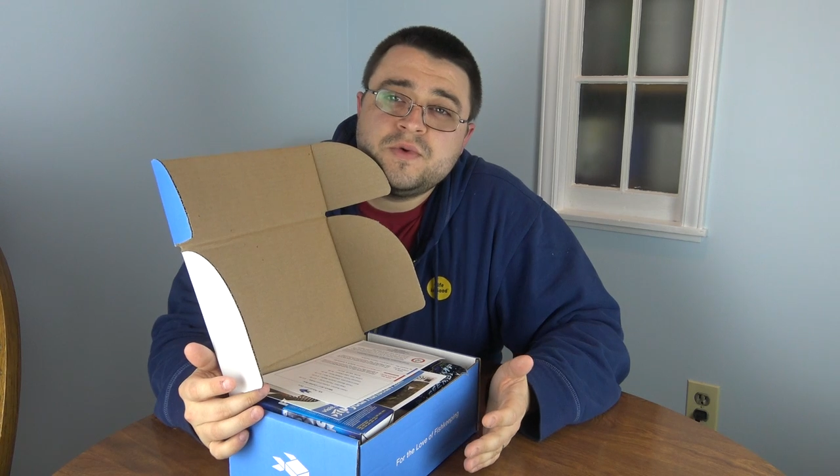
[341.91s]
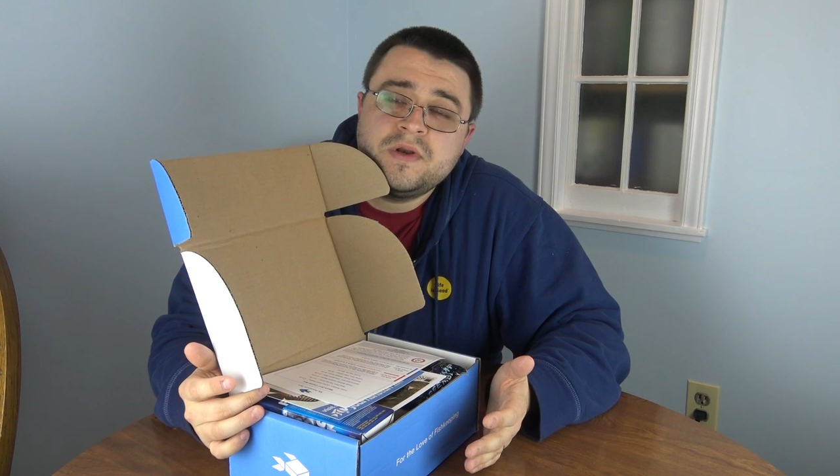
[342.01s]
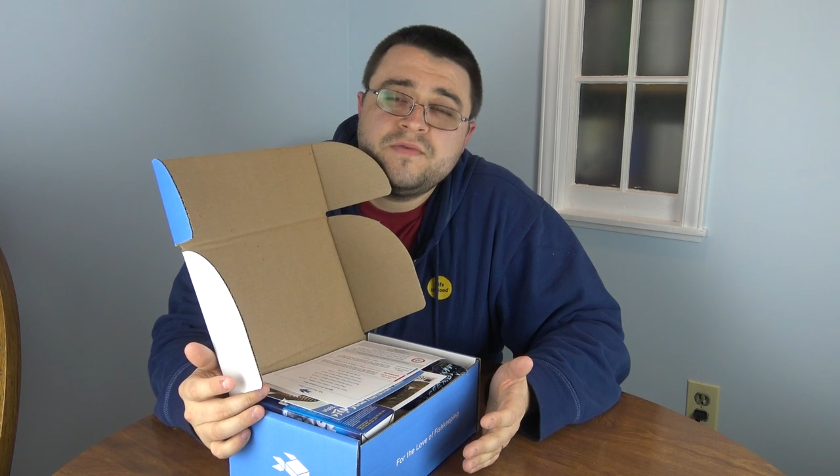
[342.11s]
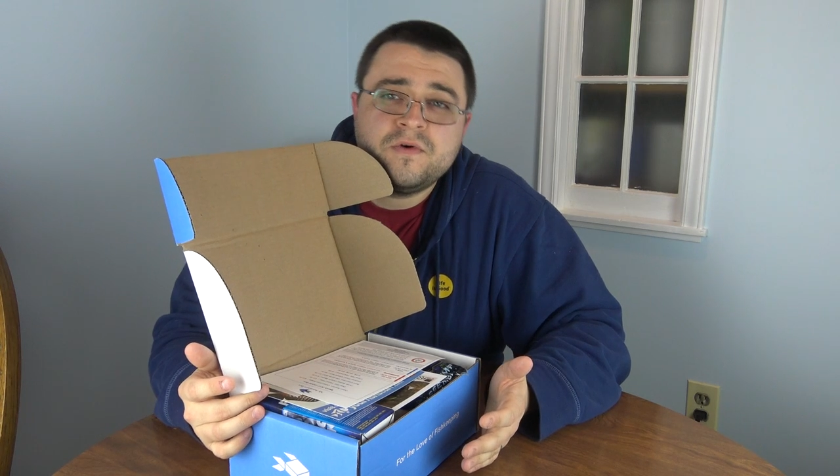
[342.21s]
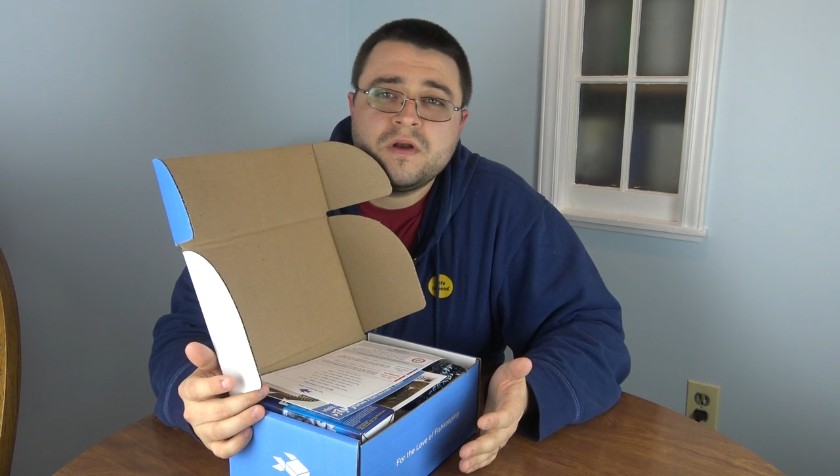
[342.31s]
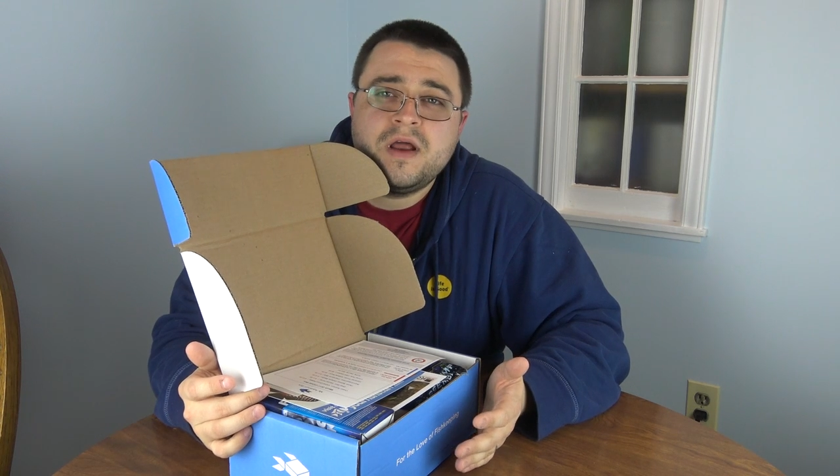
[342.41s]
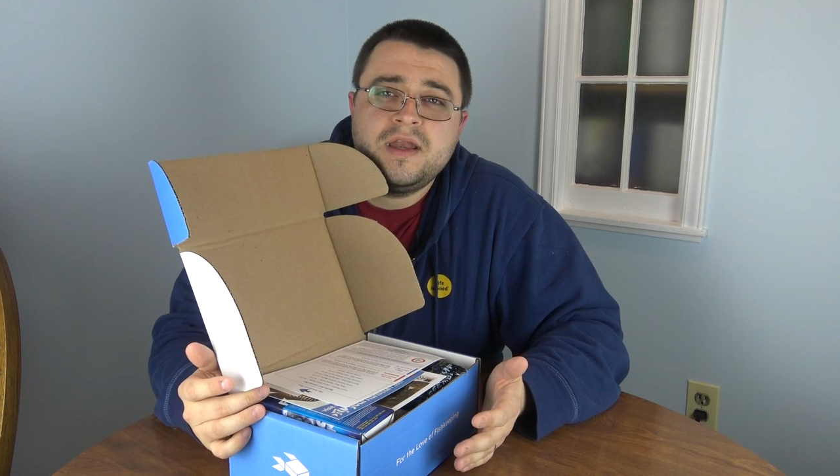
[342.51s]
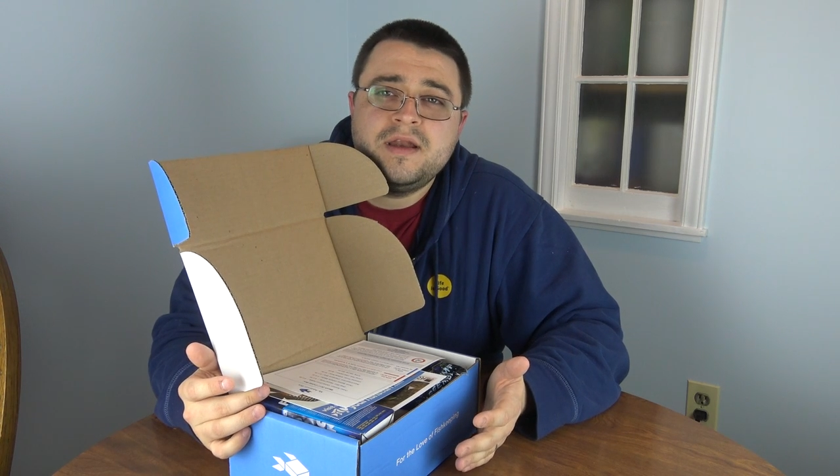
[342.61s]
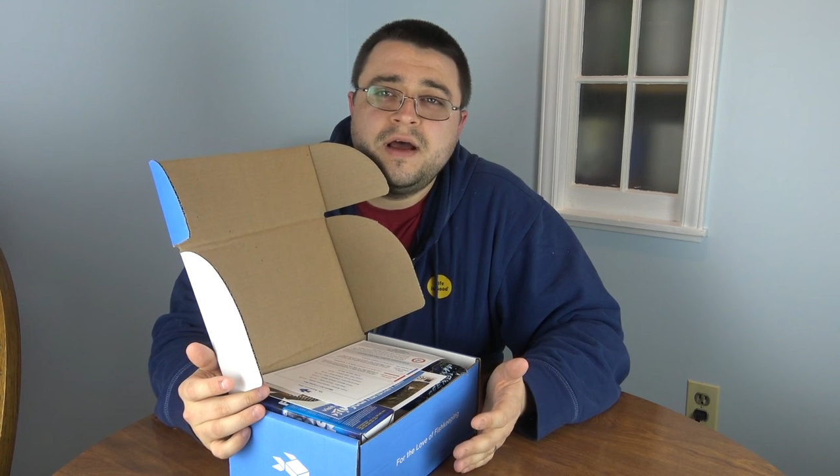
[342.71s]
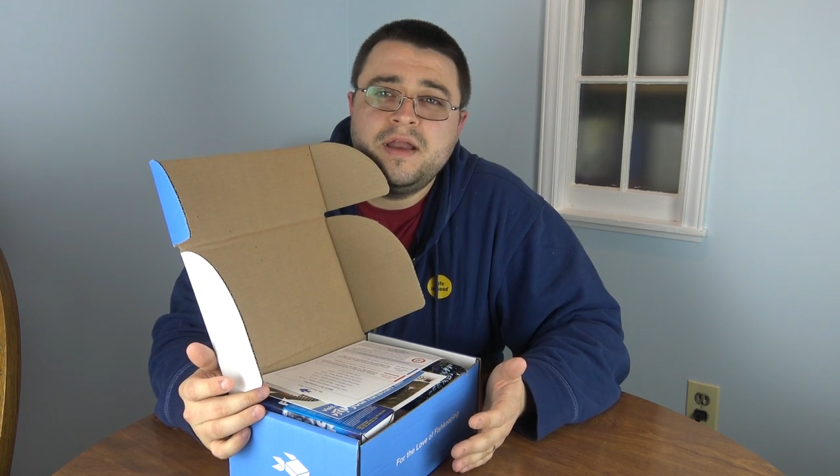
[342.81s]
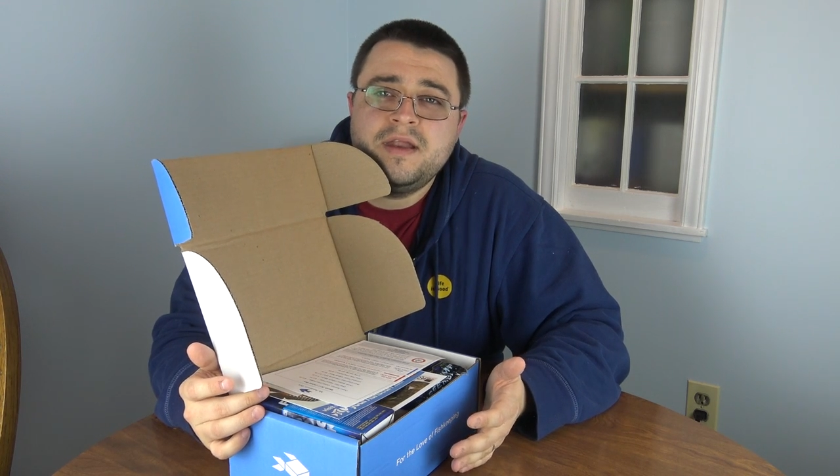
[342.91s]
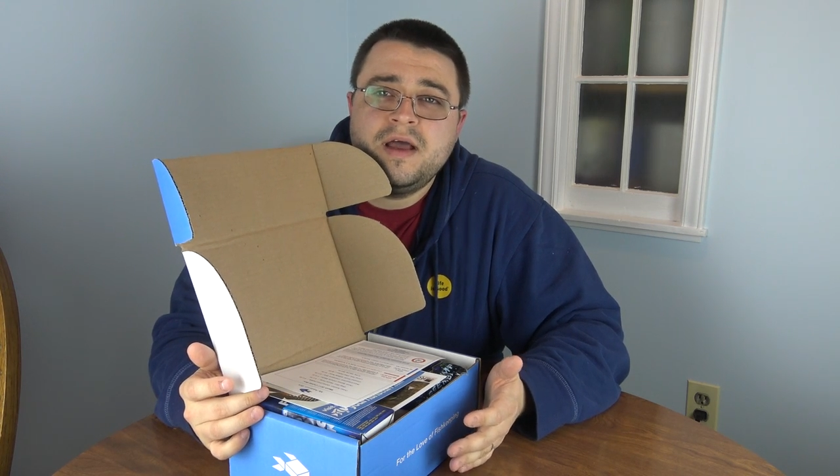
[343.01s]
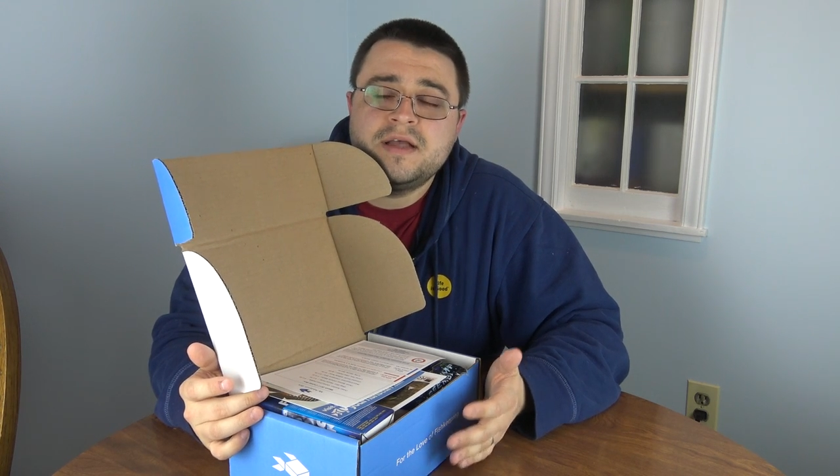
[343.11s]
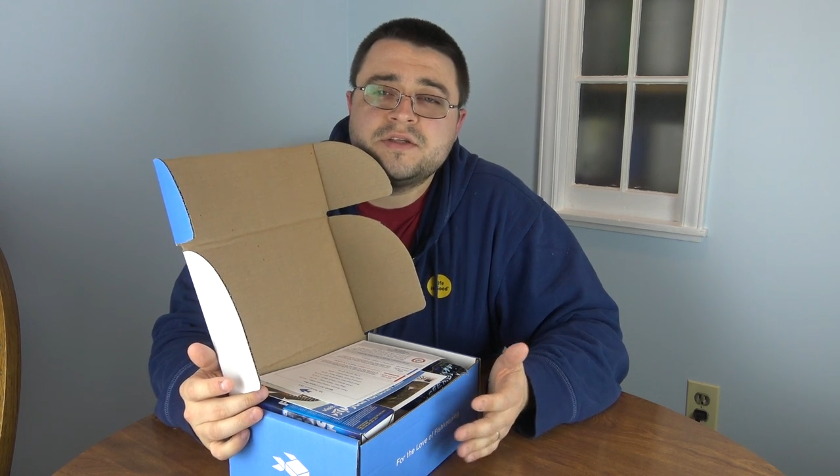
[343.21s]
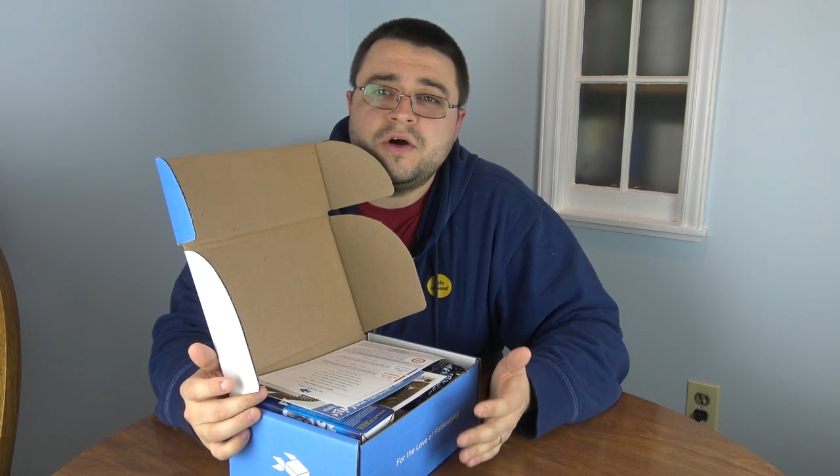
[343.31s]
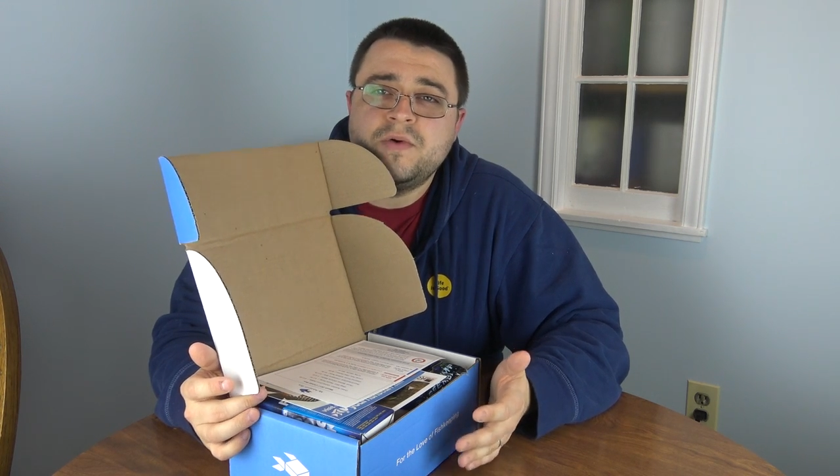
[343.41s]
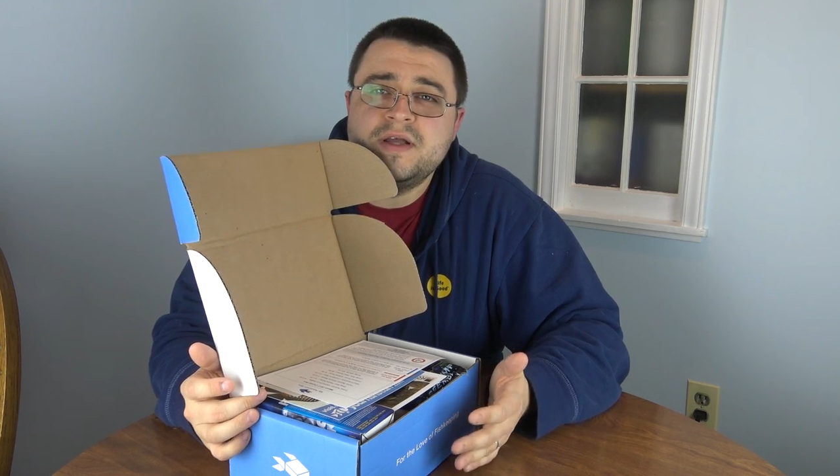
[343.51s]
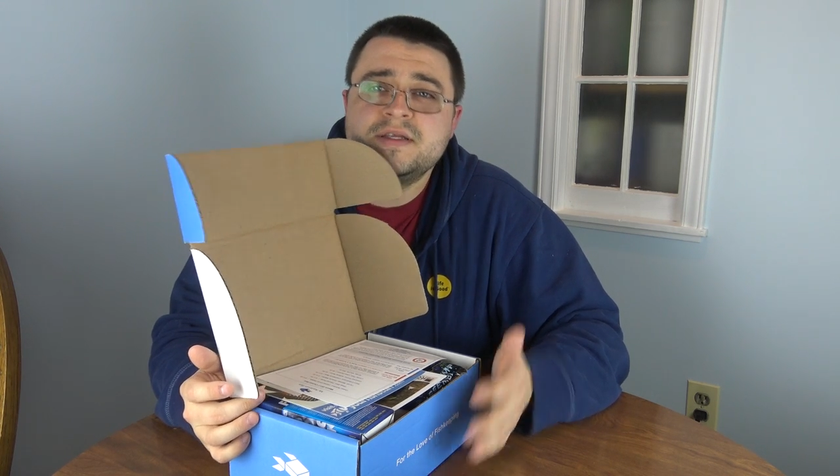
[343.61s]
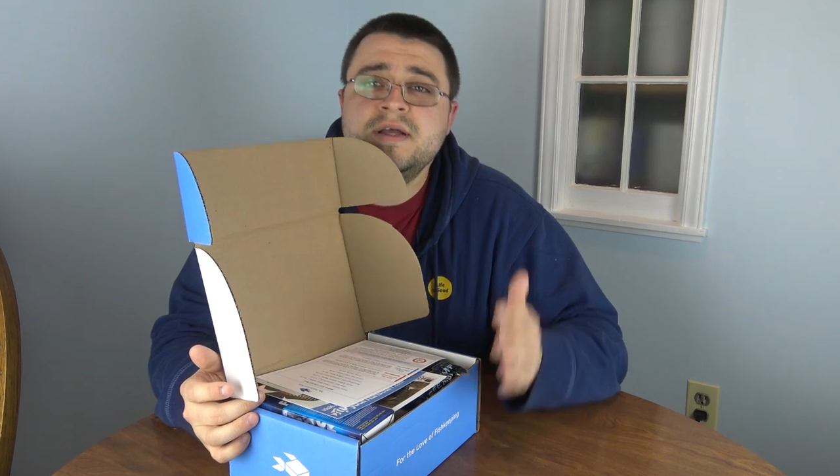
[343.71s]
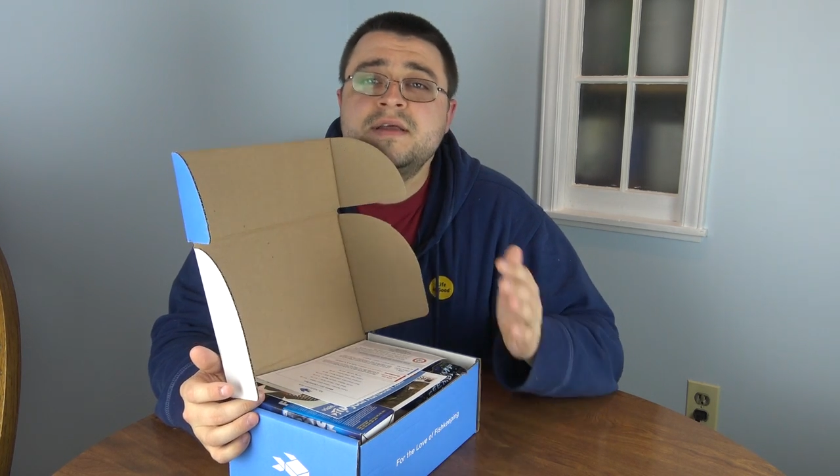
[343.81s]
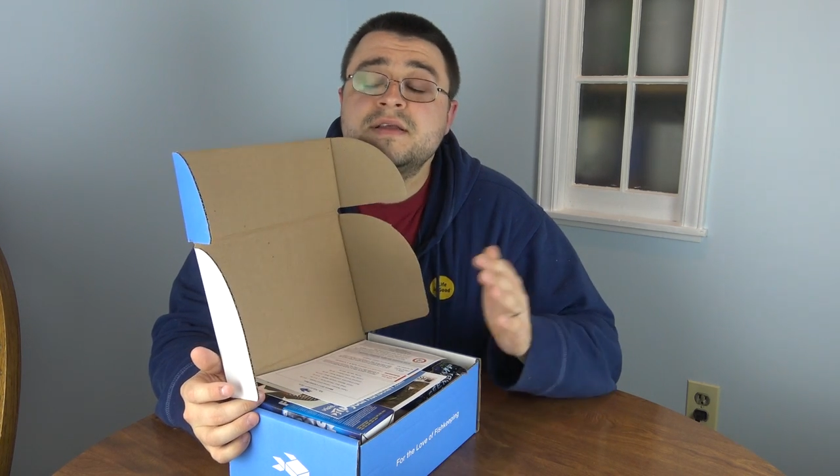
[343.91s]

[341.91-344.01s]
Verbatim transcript: $24.99 as always,